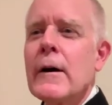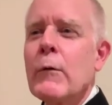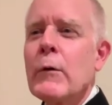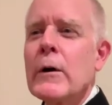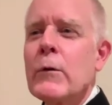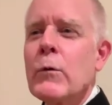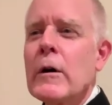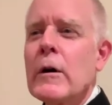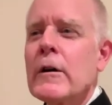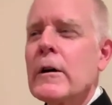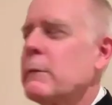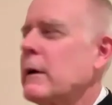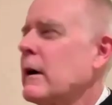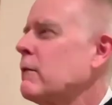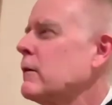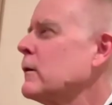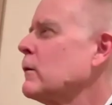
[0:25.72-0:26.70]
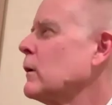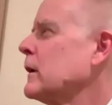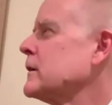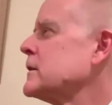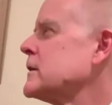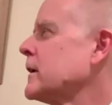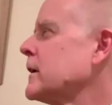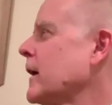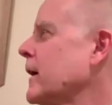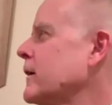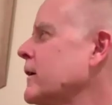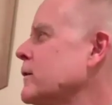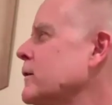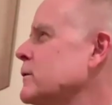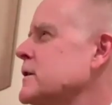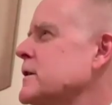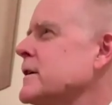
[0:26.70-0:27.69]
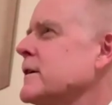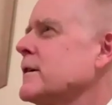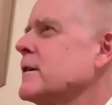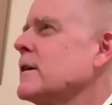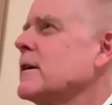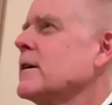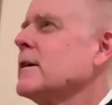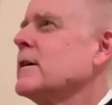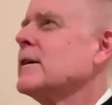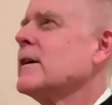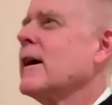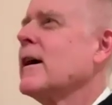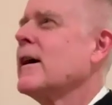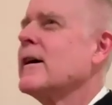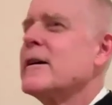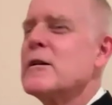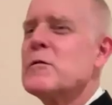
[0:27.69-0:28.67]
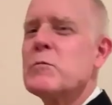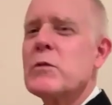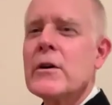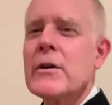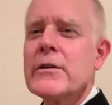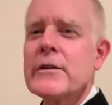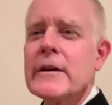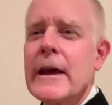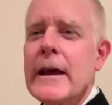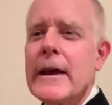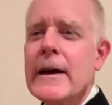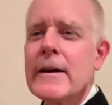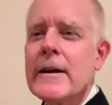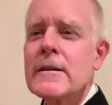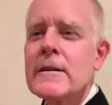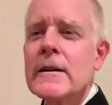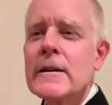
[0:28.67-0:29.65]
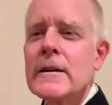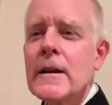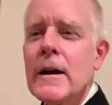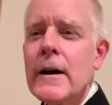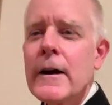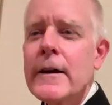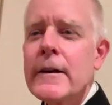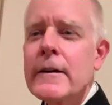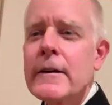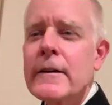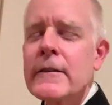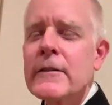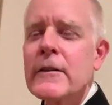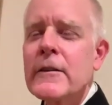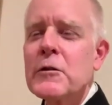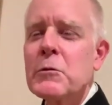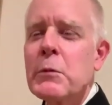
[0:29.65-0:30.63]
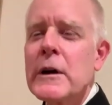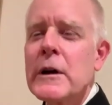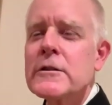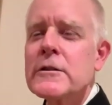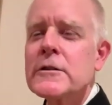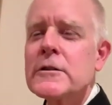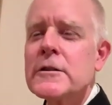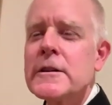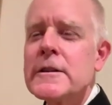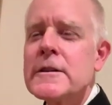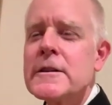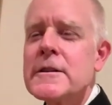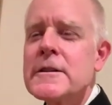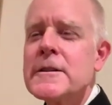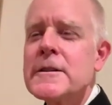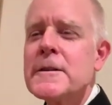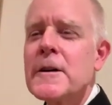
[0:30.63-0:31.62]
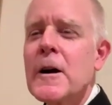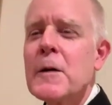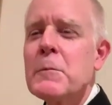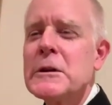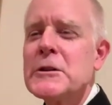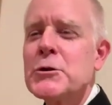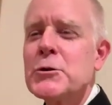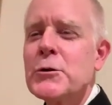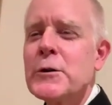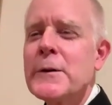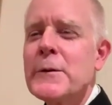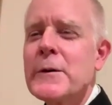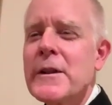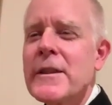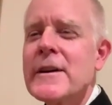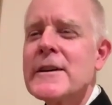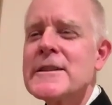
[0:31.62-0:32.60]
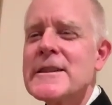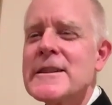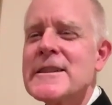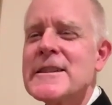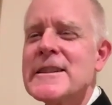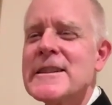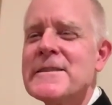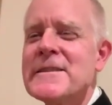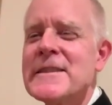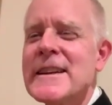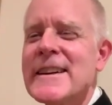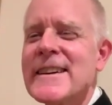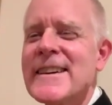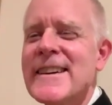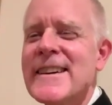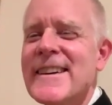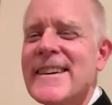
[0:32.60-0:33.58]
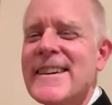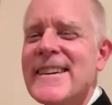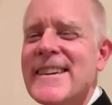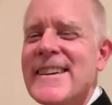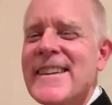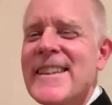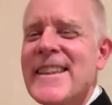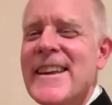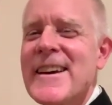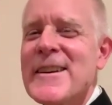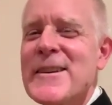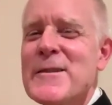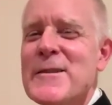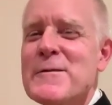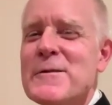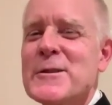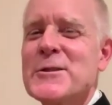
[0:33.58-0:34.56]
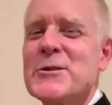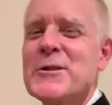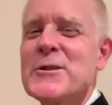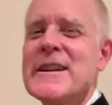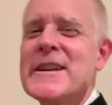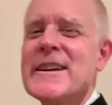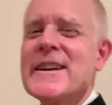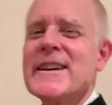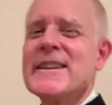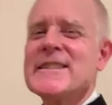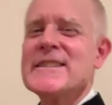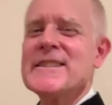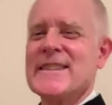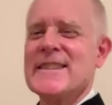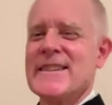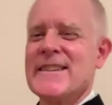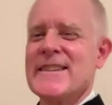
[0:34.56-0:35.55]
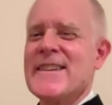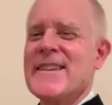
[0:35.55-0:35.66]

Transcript: I want to welcome everyone tonight who's here in person and online, and it's a special treat to see Dharma Joy with us this evening. Thank you for joining us.